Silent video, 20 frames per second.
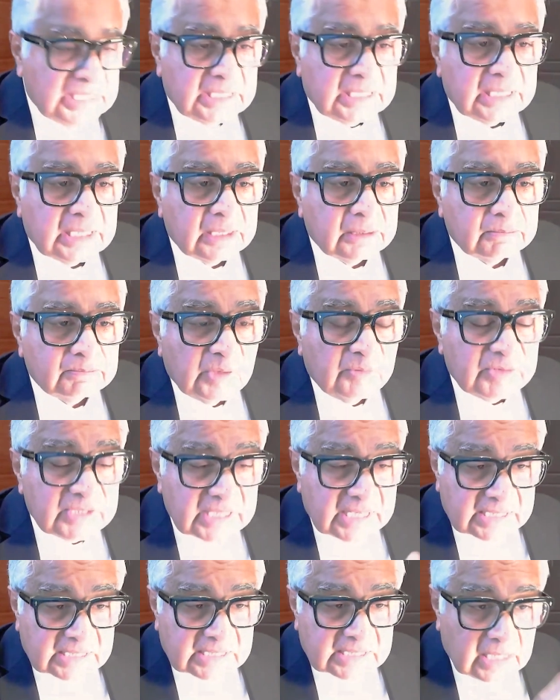B,
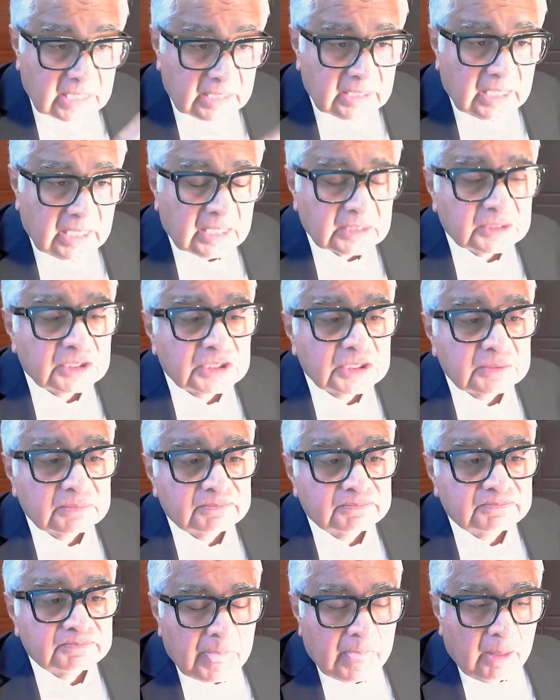which has
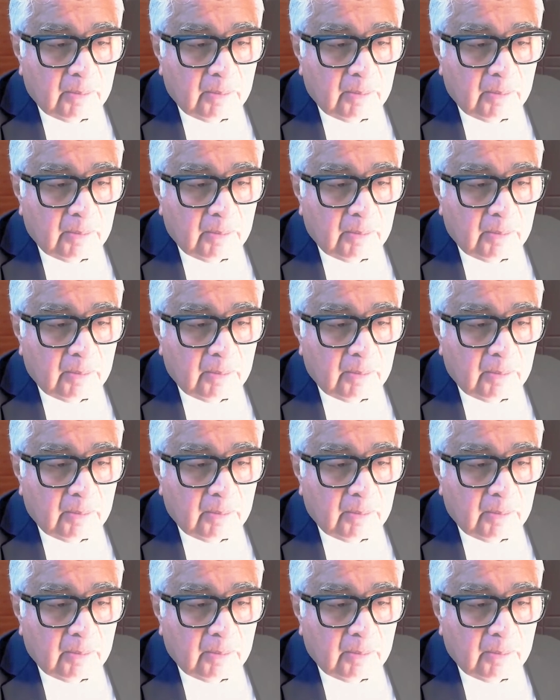concurrence.